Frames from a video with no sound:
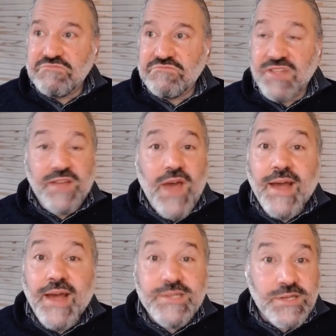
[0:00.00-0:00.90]
they've
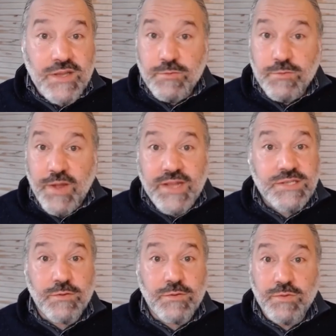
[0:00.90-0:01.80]
had to
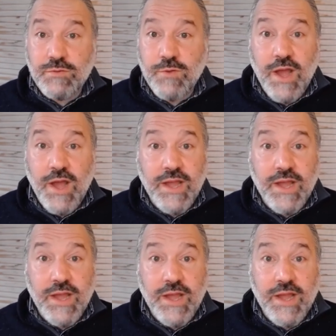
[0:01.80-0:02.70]
erase and rewrite
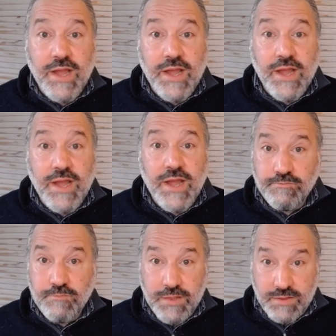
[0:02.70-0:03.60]
in a matter of
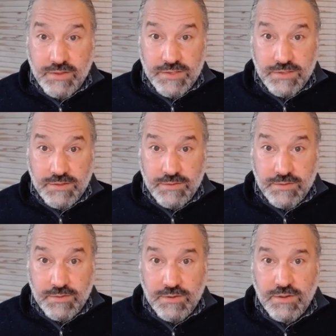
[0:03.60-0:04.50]
months.
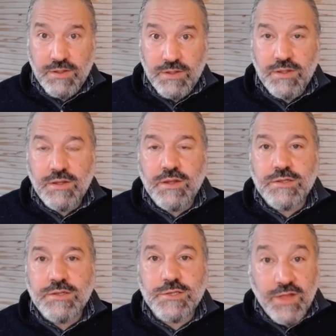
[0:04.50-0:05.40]

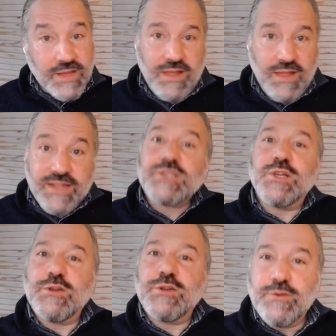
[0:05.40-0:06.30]
So that's
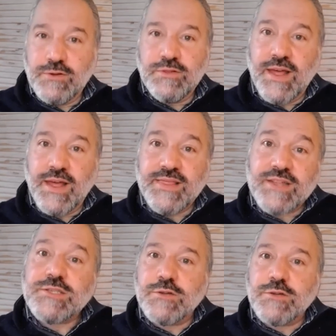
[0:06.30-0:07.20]
the
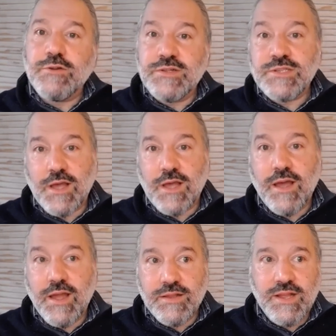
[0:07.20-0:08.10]
good
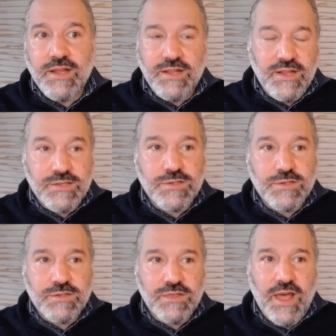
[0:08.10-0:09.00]
side in
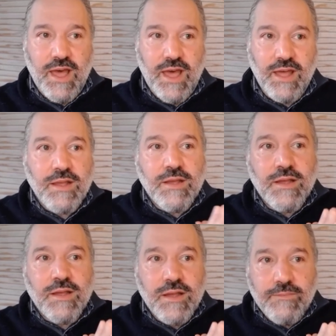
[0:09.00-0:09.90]
that
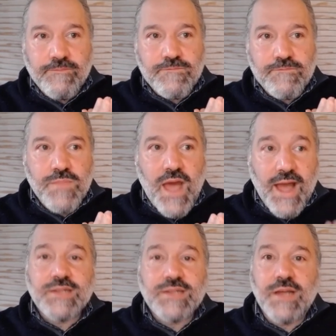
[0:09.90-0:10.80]

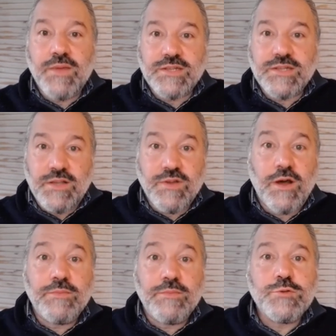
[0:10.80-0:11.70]
academics have
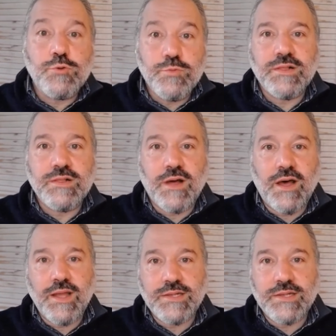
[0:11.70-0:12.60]
come to
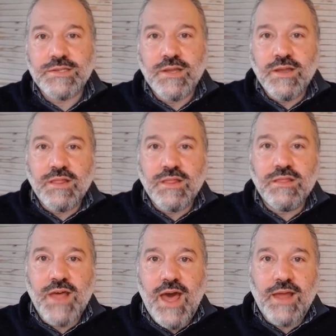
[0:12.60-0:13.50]
realize
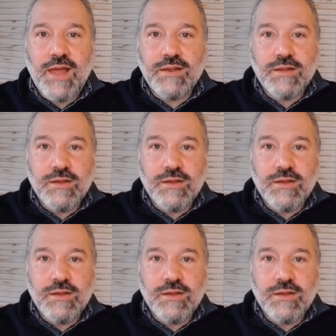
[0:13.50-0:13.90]
that